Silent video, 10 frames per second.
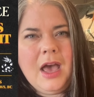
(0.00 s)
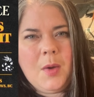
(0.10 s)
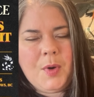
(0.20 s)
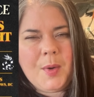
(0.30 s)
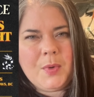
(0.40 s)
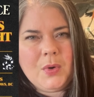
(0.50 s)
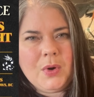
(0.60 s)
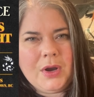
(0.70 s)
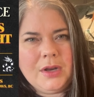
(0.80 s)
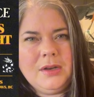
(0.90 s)
a
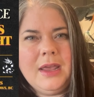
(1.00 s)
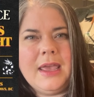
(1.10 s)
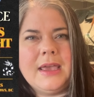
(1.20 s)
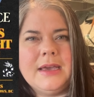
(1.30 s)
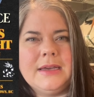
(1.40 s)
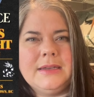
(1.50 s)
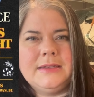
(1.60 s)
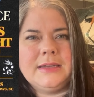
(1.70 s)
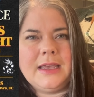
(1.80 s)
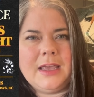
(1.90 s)
popcorn
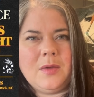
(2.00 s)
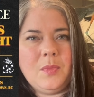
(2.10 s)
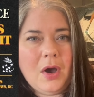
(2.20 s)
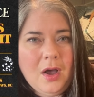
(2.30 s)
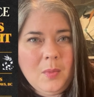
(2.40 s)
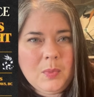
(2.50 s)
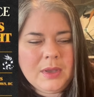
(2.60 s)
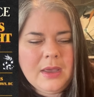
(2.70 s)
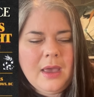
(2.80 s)
and a pop.